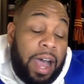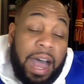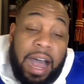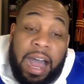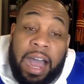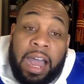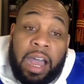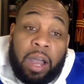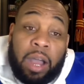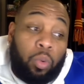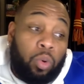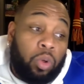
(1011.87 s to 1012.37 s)

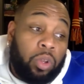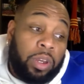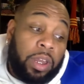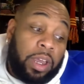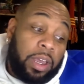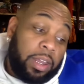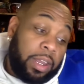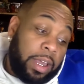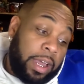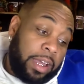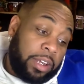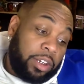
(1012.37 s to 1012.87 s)
I will
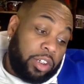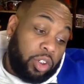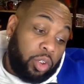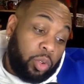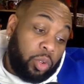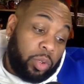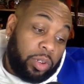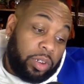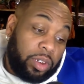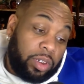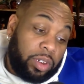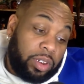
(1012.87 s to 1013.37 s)
not lie to
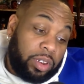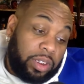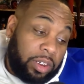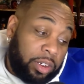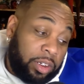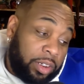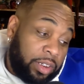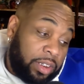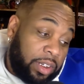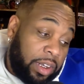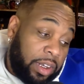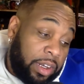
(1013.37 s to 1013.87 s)
you and sit there
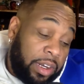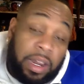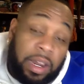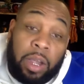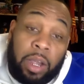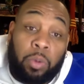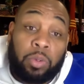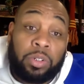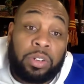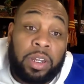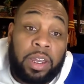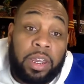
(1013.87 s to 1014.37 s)
and say that I
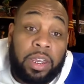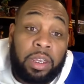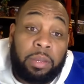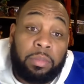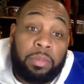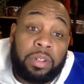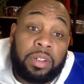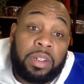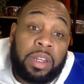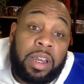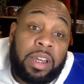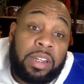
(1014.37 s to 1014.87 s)
was not
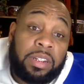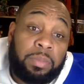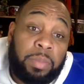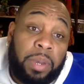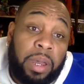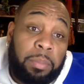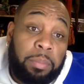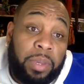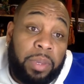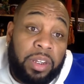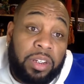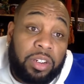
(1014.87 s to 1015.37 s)
hypnotized
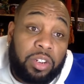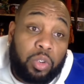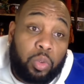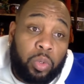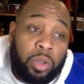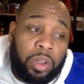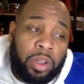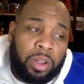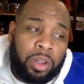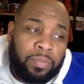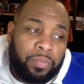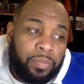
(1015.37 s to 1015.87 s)
by Mint
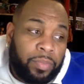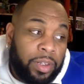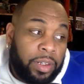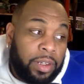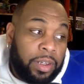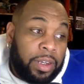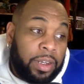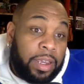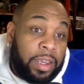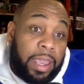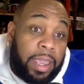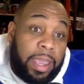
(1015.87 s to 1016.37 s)
Swim.
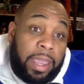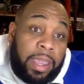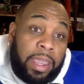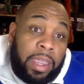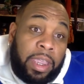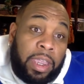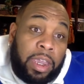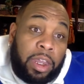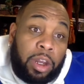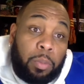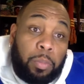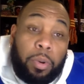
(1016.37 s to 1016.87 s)

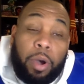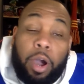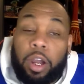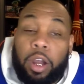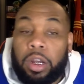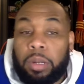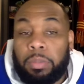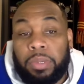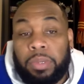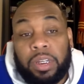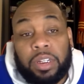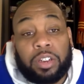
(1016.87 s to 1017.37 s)
And a
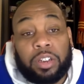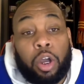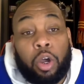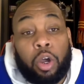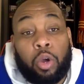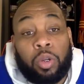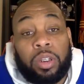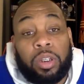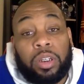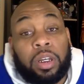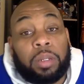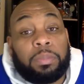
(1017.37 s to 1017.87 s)
part of me is
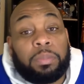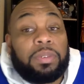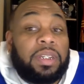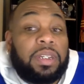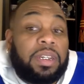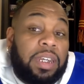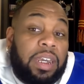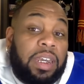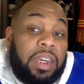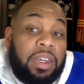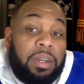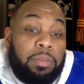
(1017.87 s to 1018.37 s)
only
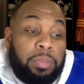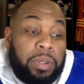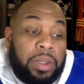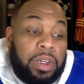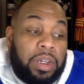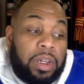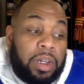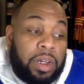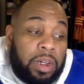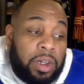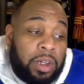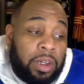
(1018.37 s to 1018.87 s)
upset
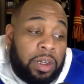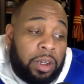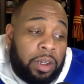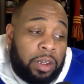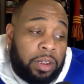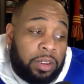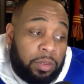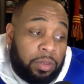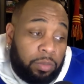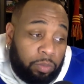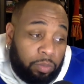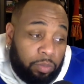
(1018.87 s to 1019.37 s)

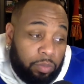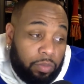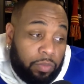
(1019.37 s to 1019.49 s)
because